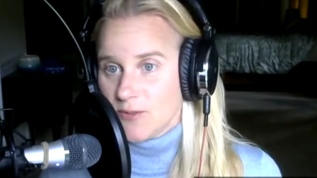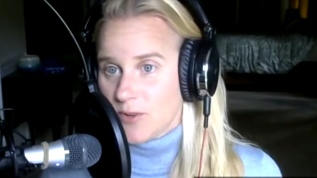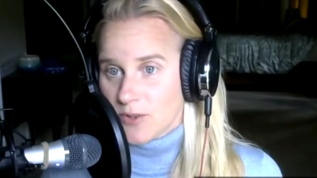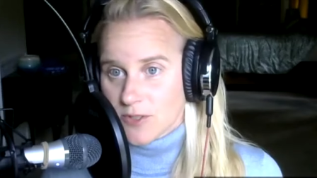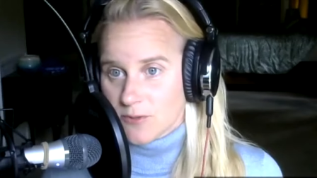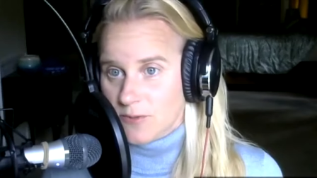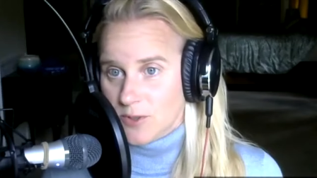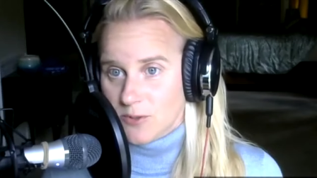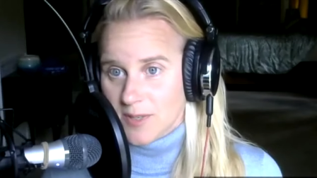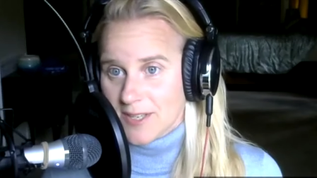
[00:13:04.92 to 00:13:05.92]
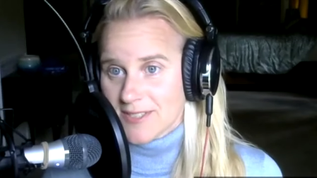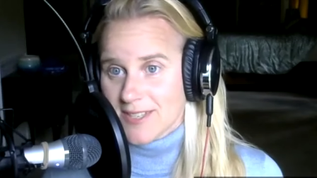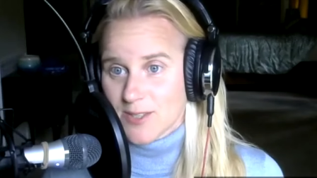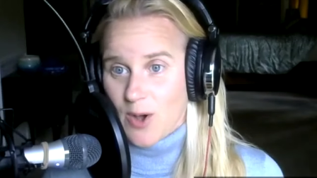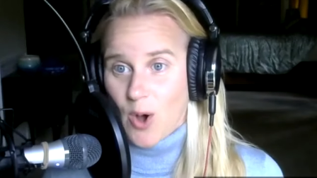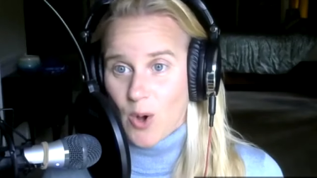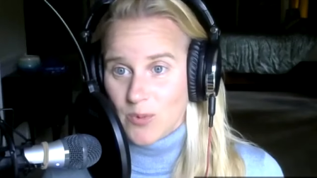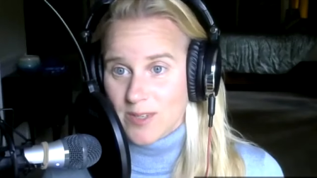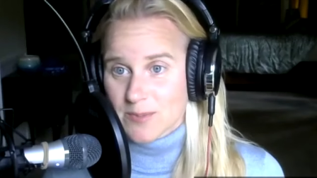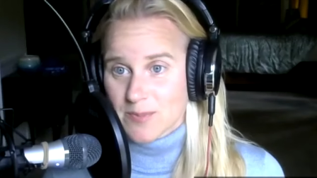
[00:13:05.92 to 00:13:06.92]
photos of food, because that's
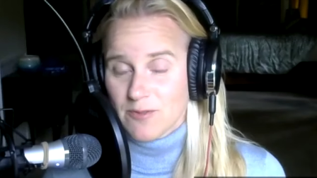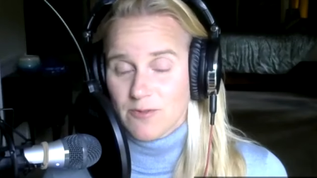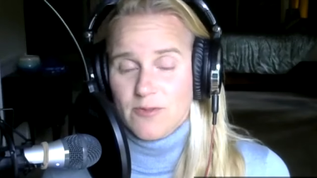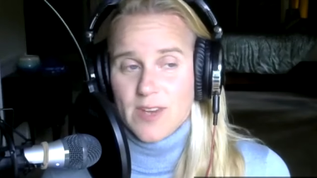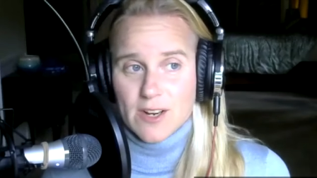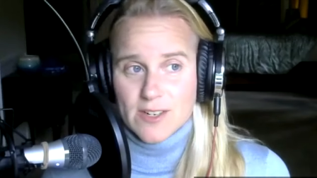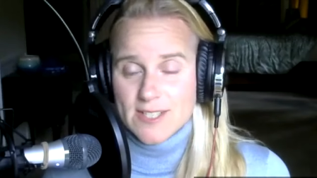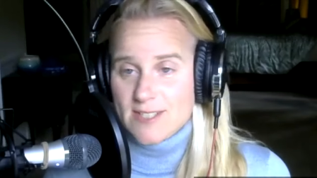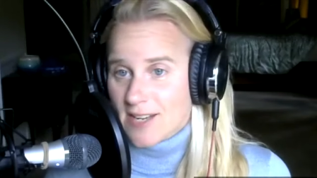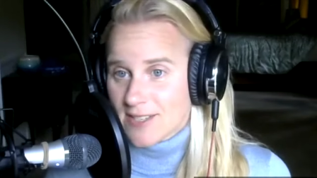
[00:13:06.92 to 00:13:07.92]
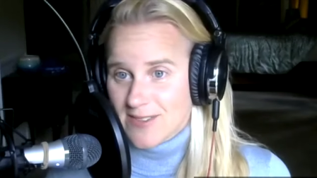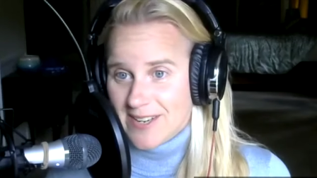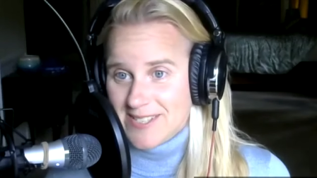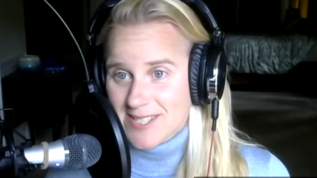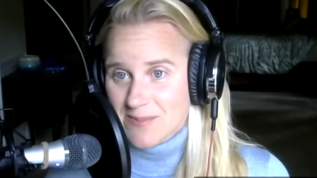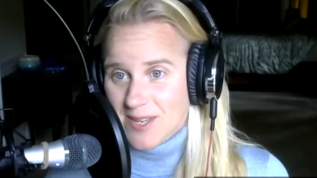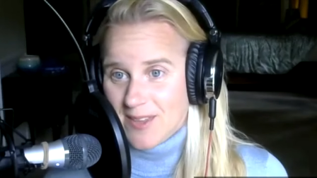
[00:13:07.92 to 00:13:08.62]
always been very satisfying to me.